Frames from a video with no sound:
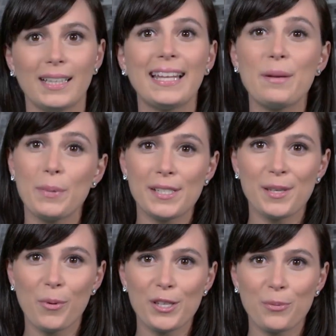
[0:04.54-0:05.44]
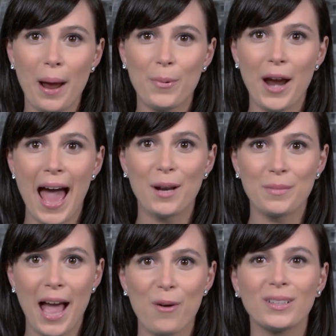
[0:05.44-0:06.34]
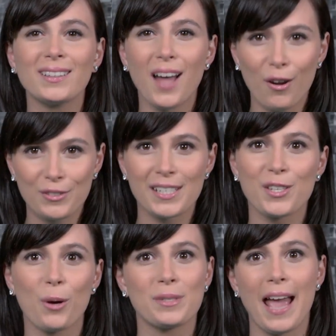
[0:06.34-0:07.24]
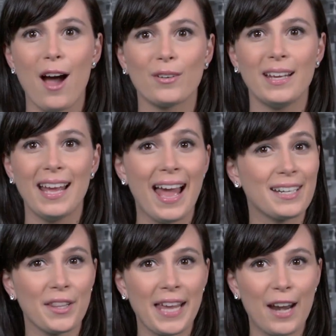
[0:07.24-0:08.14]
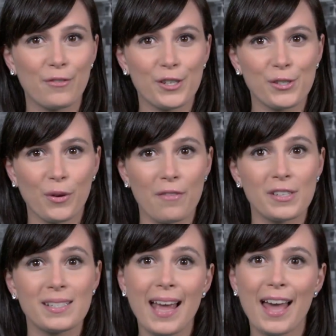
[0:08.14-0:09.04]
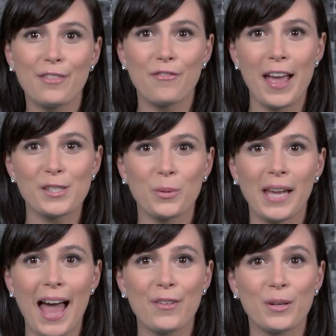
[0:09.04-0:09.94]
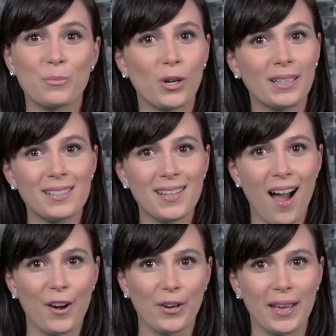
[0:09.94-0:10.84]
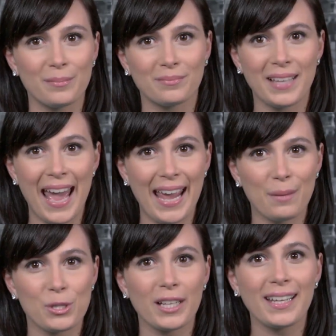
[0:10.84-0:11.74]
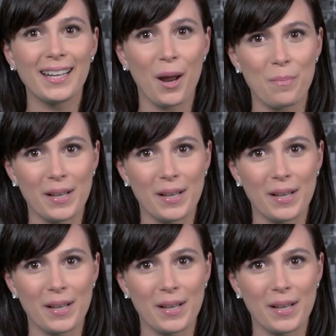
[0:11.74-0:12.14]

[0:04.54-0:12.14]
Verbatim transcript: Late Beastie Boys rapper Adam Yauch loved his hometown, and on the anniversary of his death, fans will gather in Brooklyn to honor him. Hey, I'm Gillian on